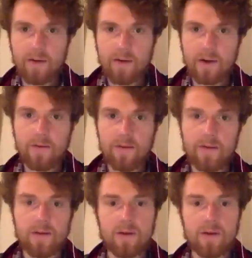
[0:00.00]
of
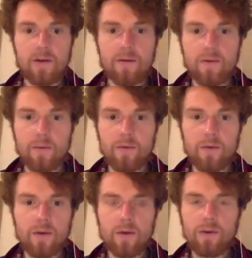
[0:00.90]
shift.
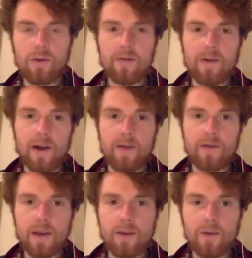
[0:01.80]
3 to
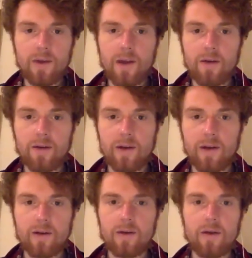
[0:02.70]
5D without
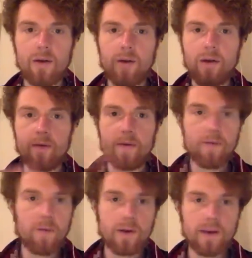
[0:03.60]
like going over
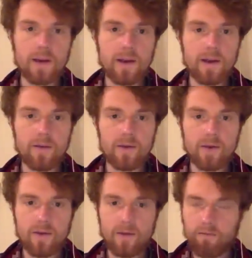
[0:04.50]
4D. It was just